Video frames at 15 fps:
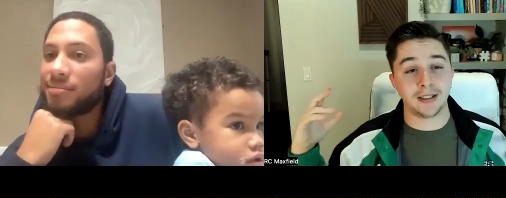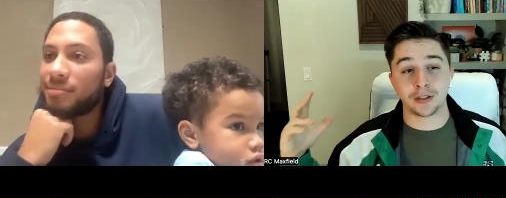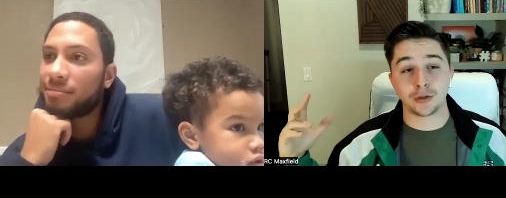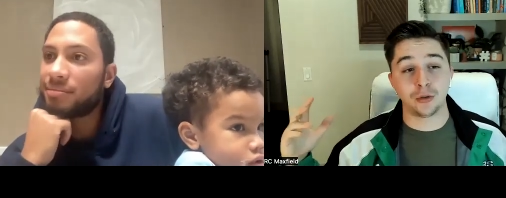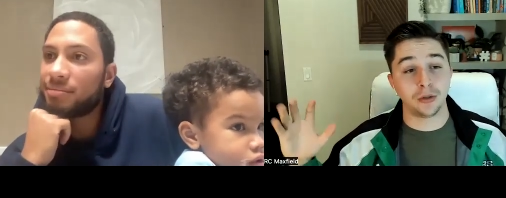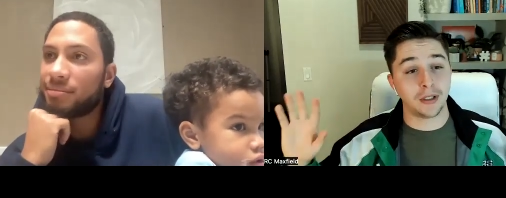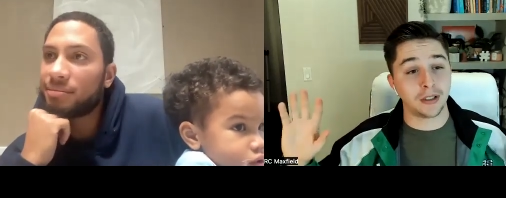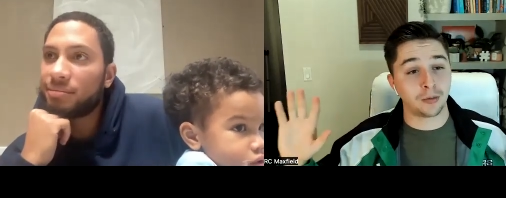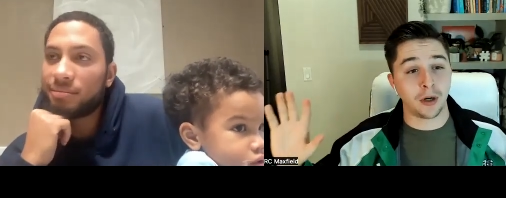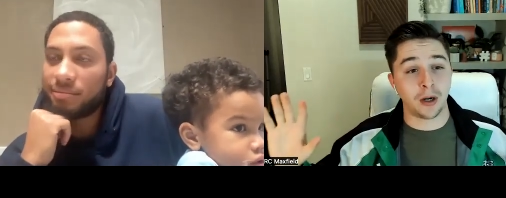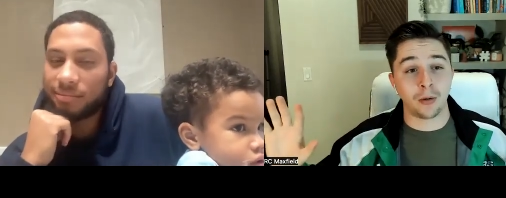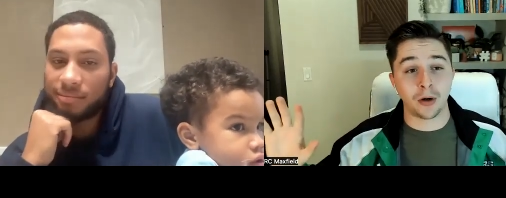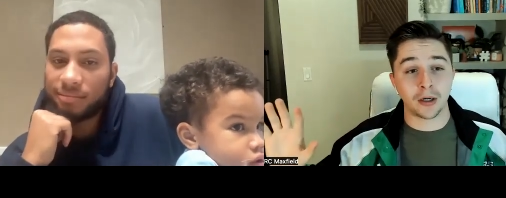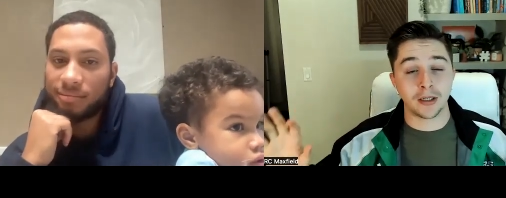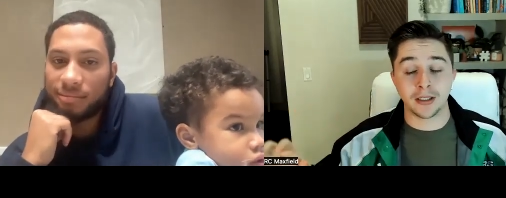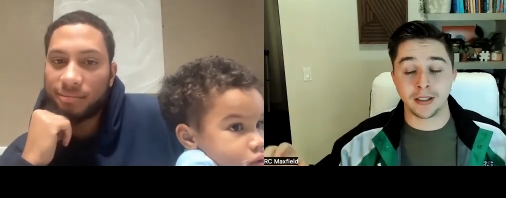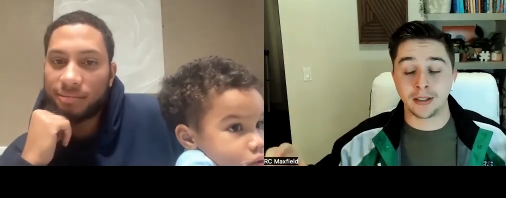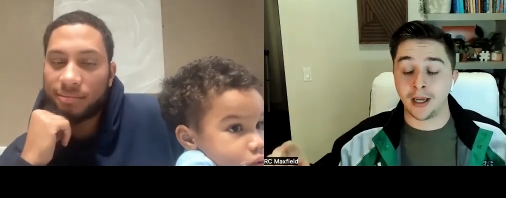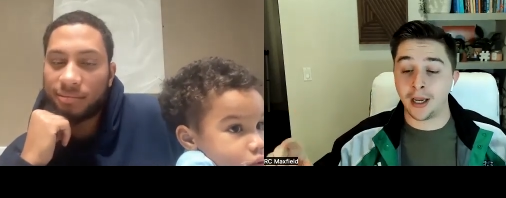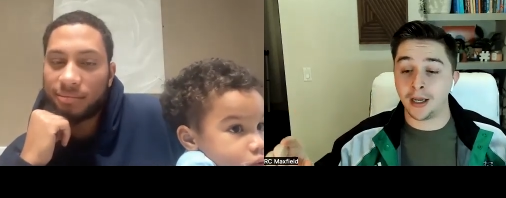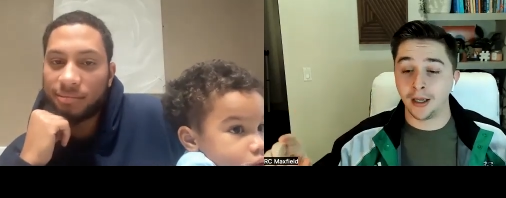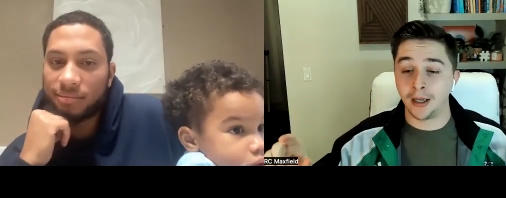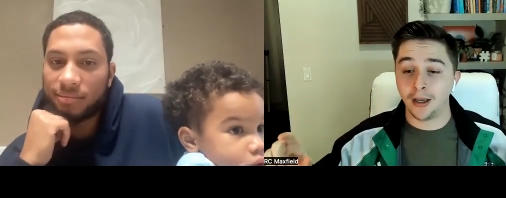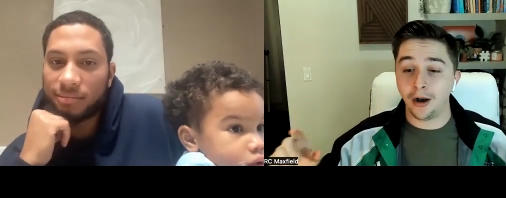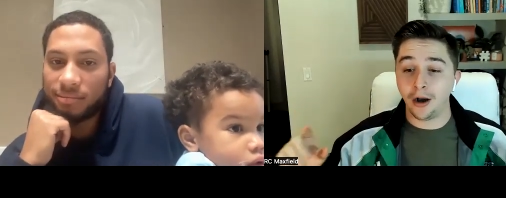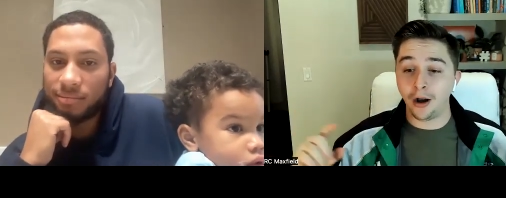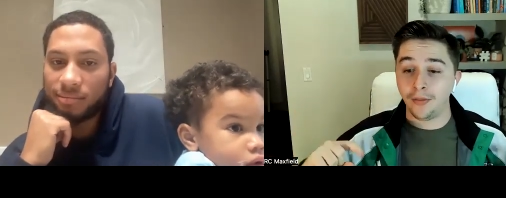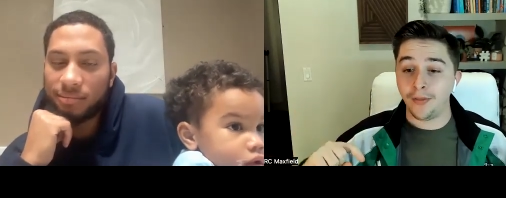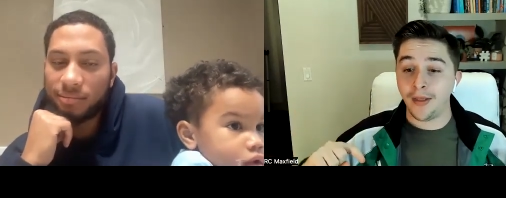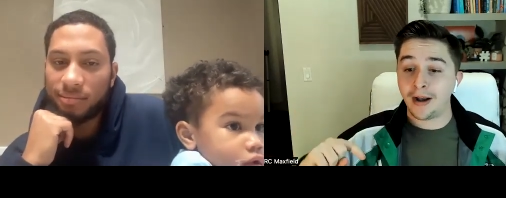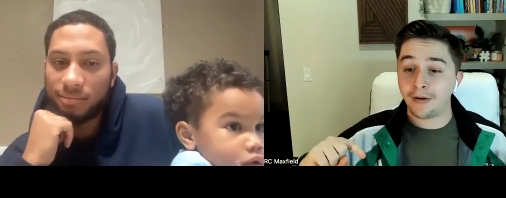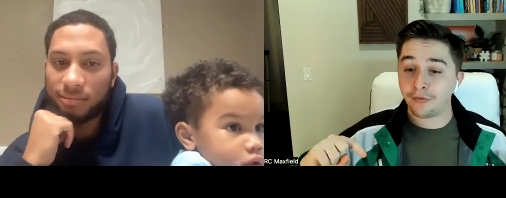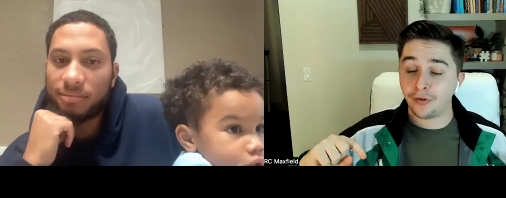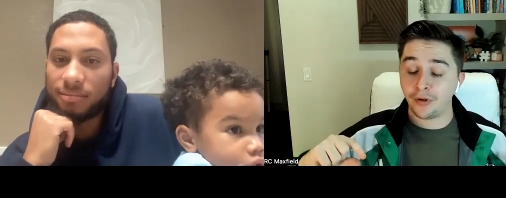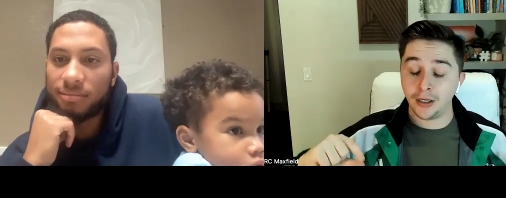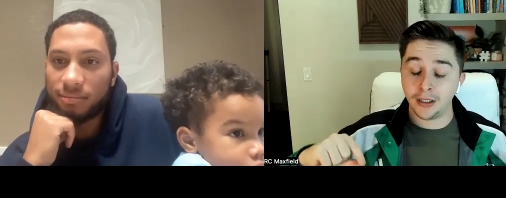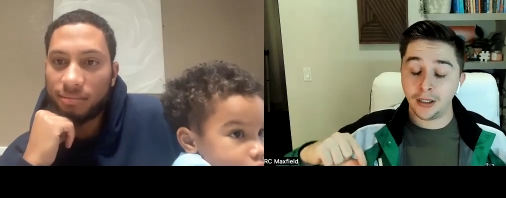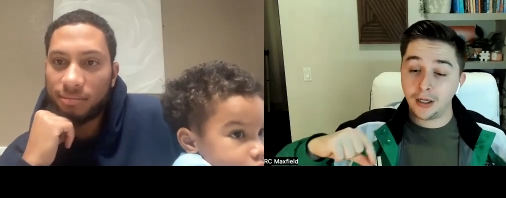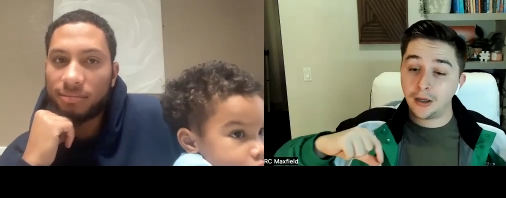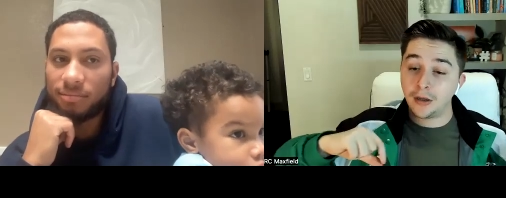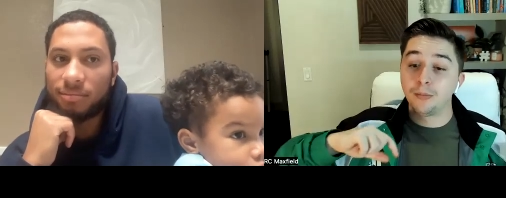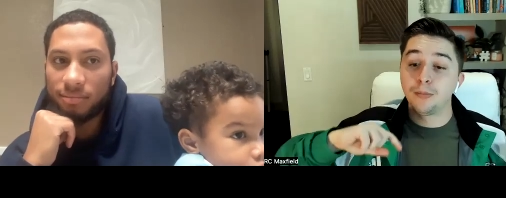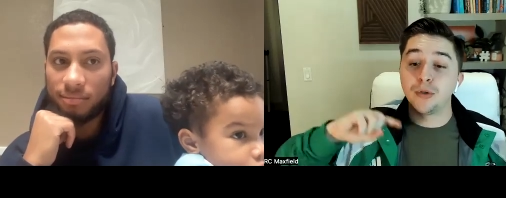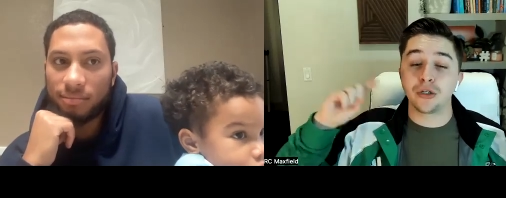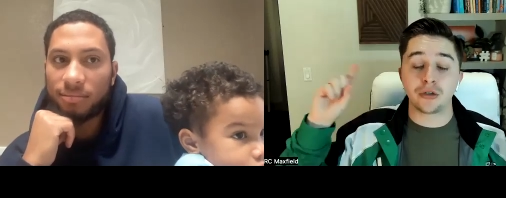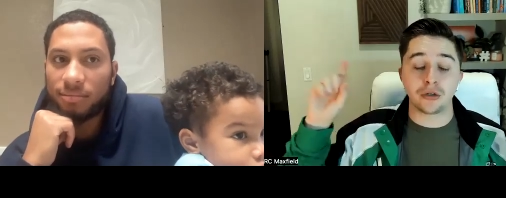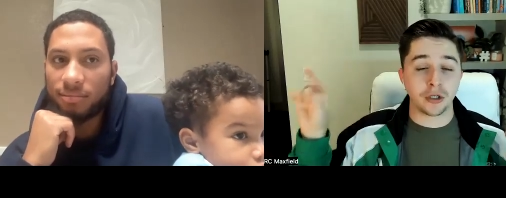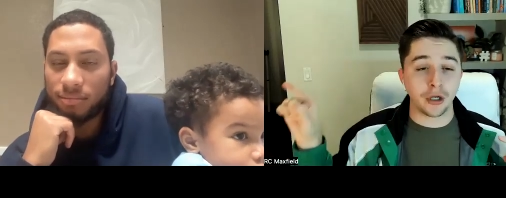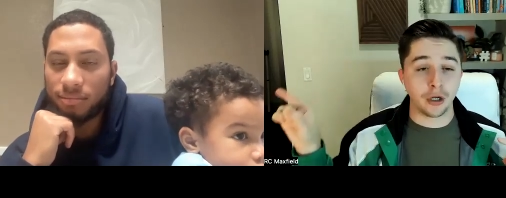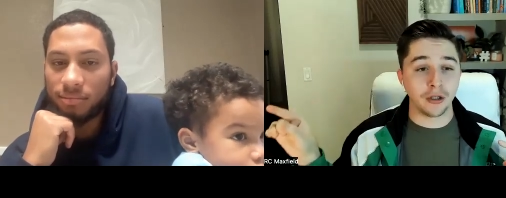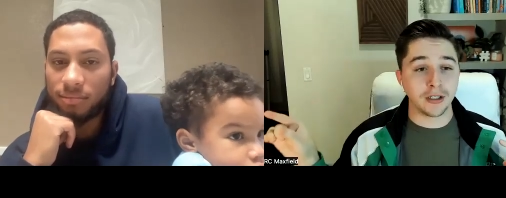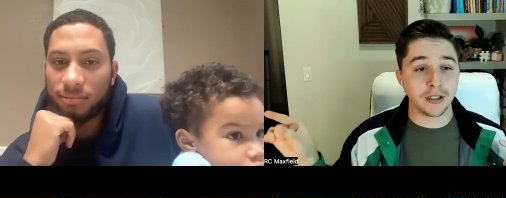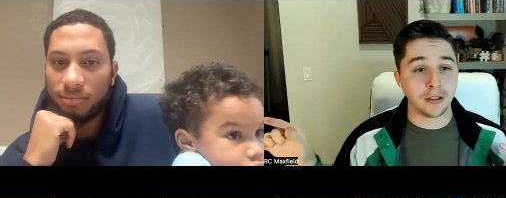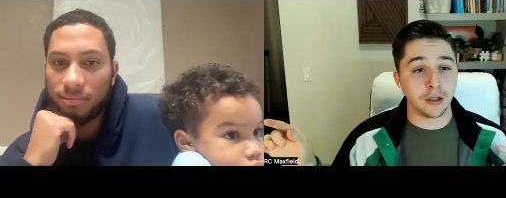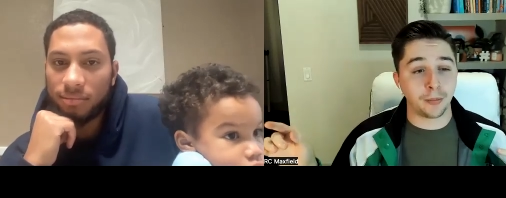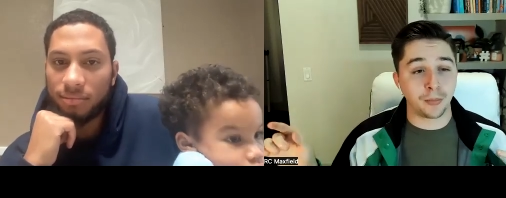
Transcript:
Speaker 1: That's cool. That's what I wanted to say on that front. Be sure to go listen